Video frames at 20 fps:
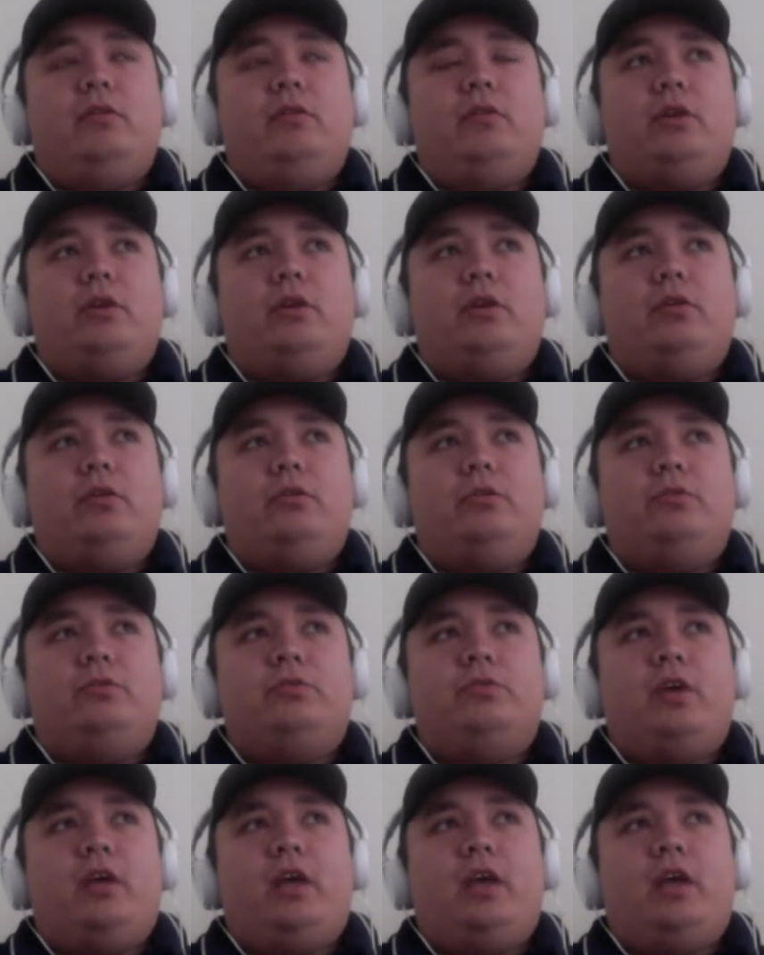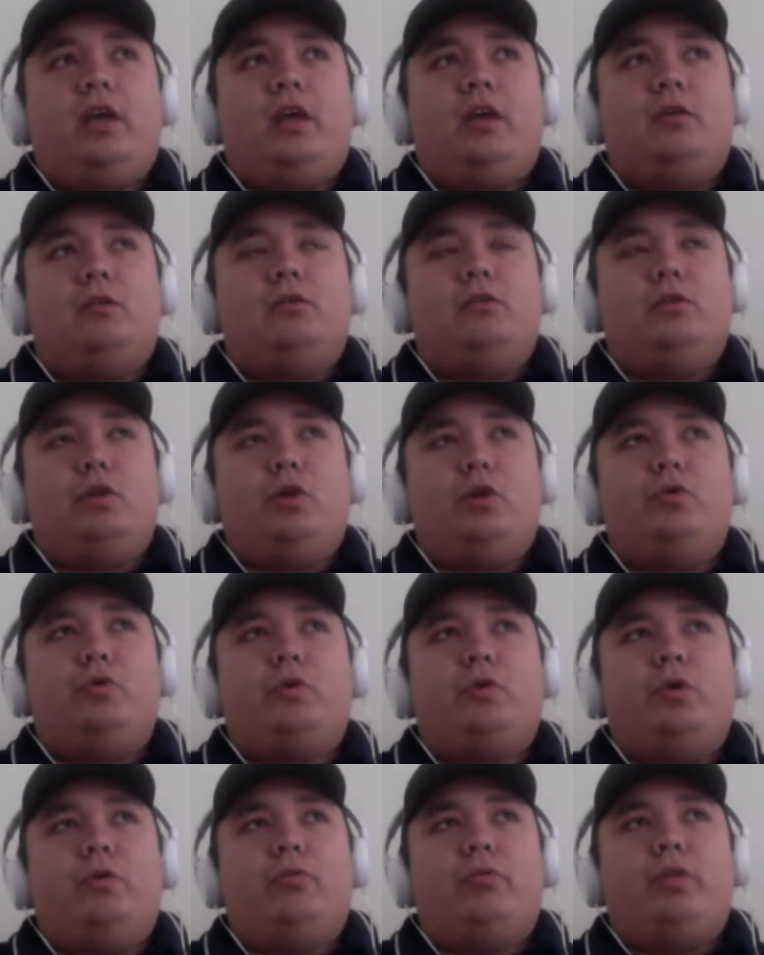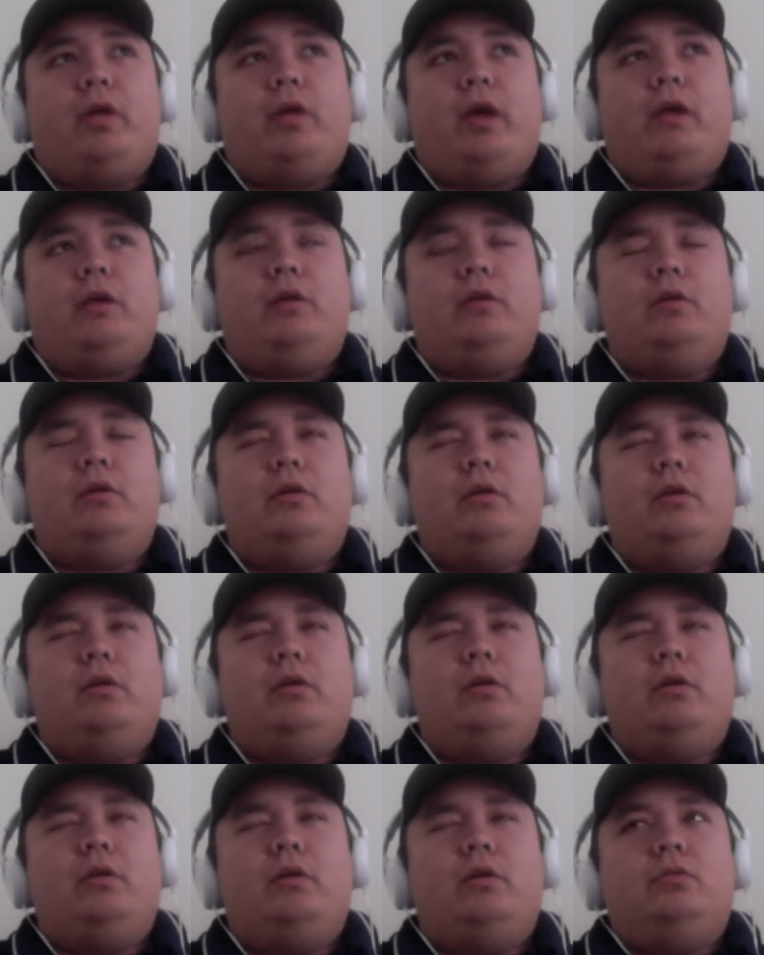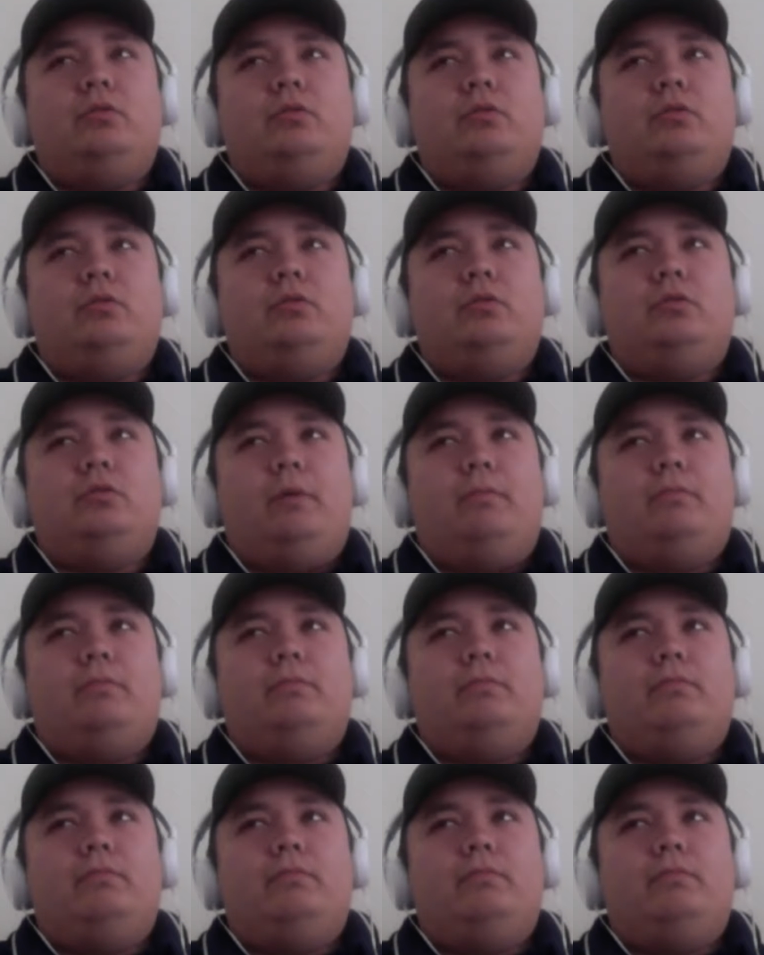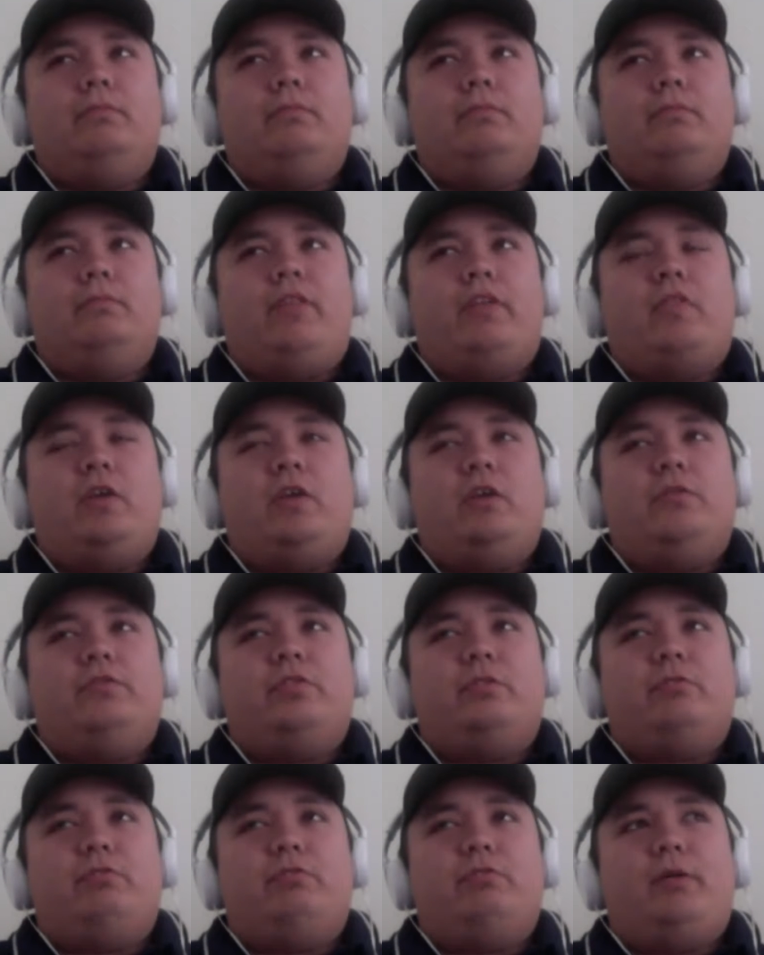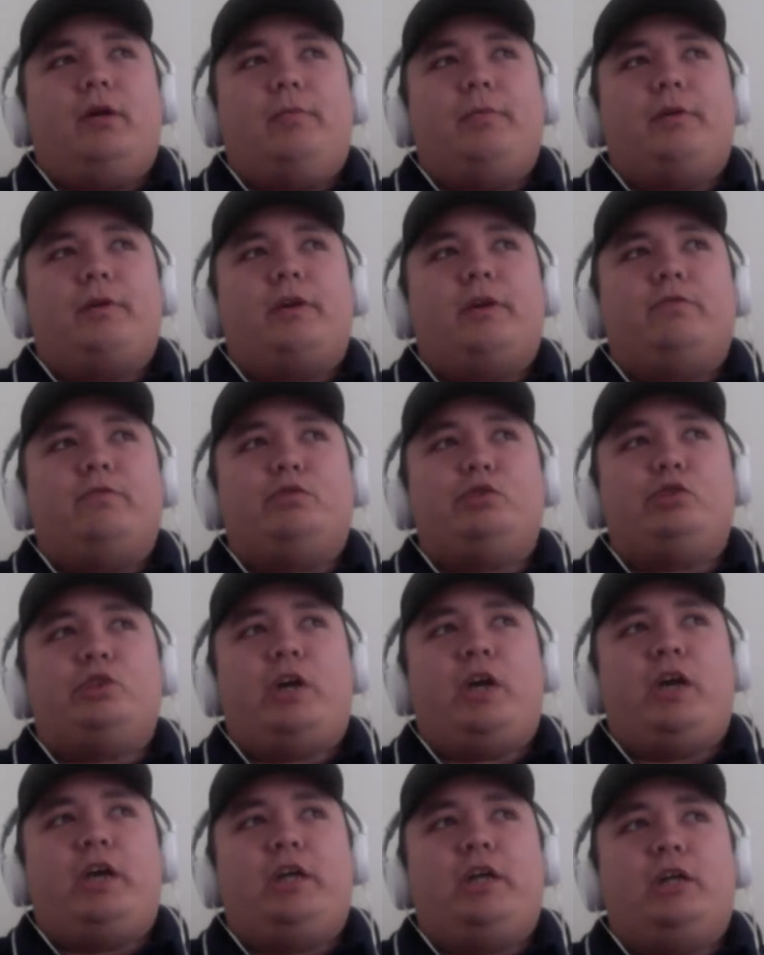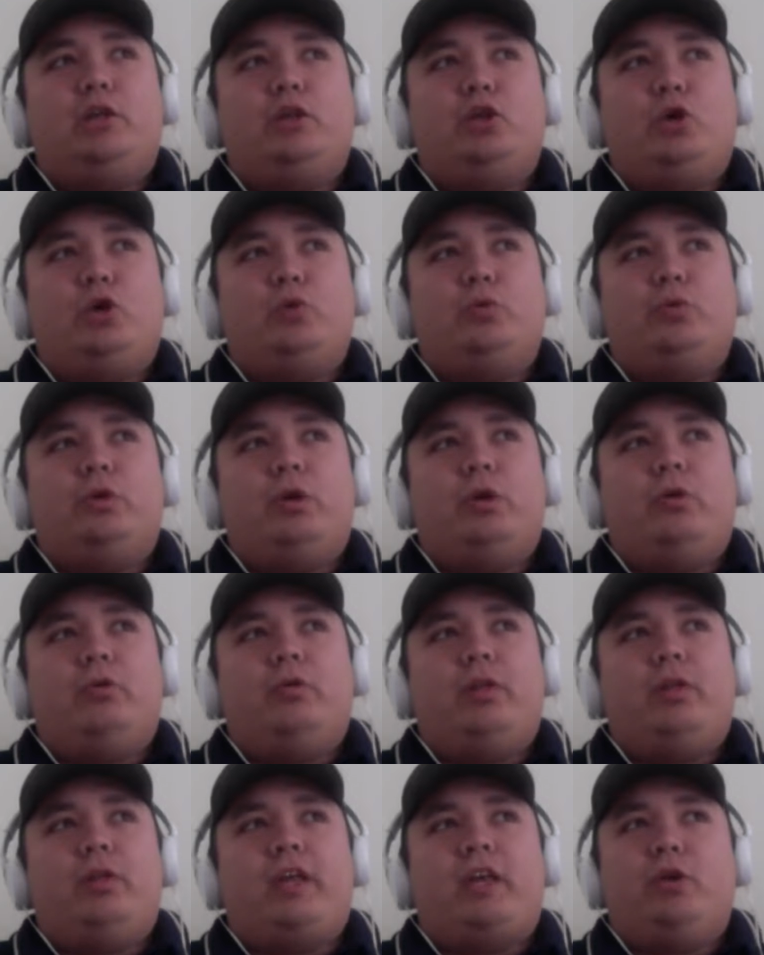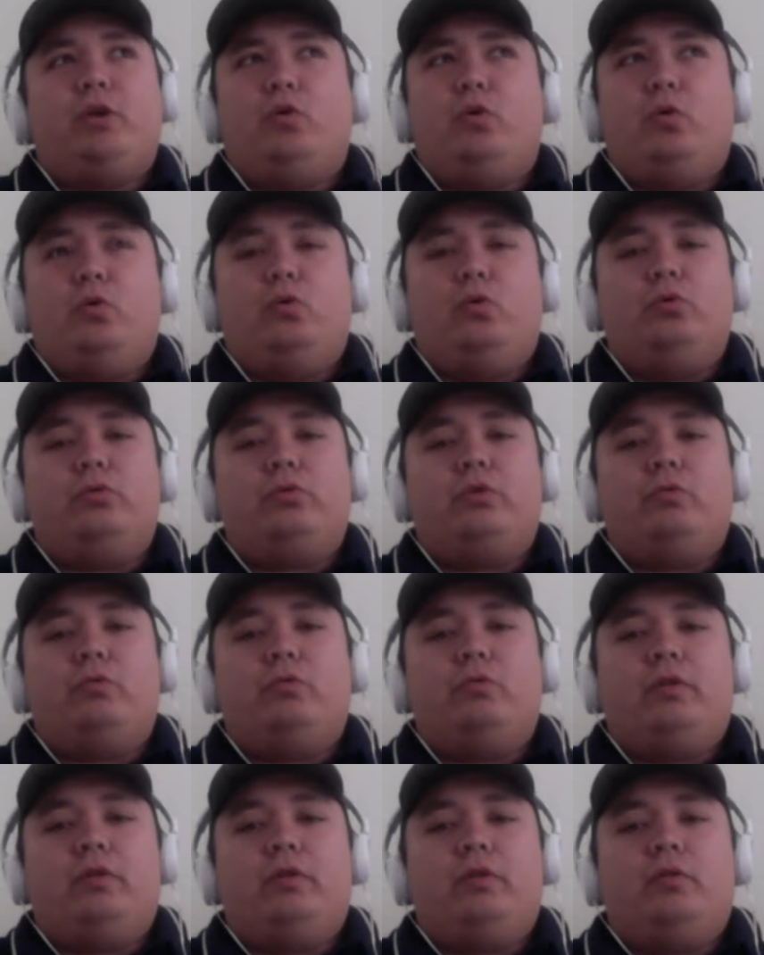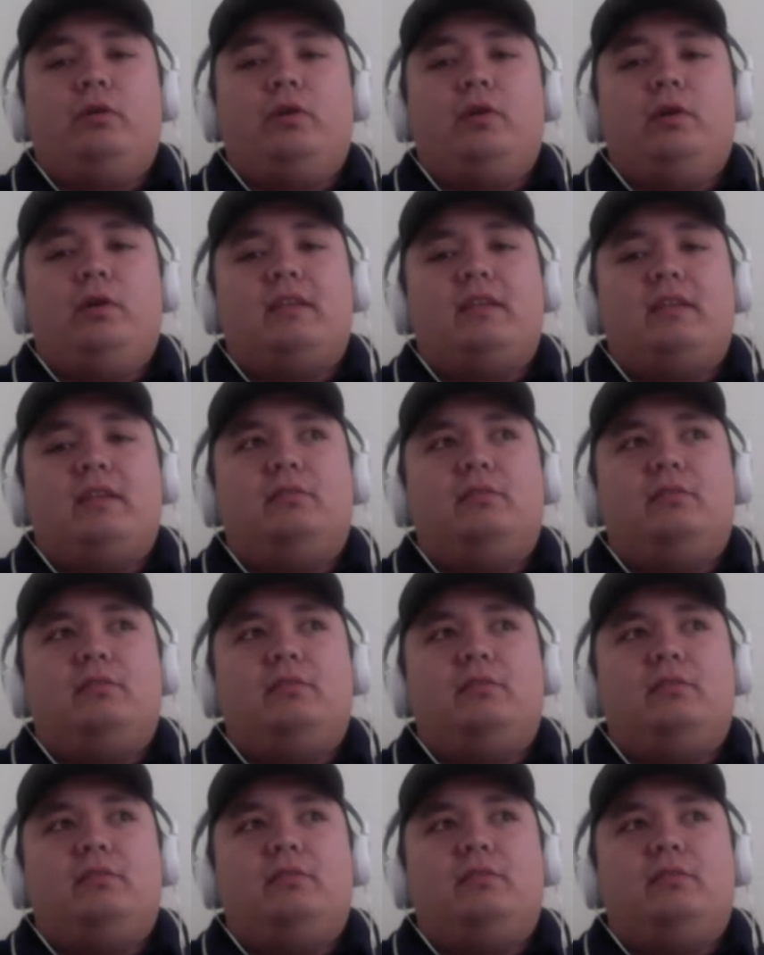They use a logo that I think they use the Republic of China logo, like an older one that's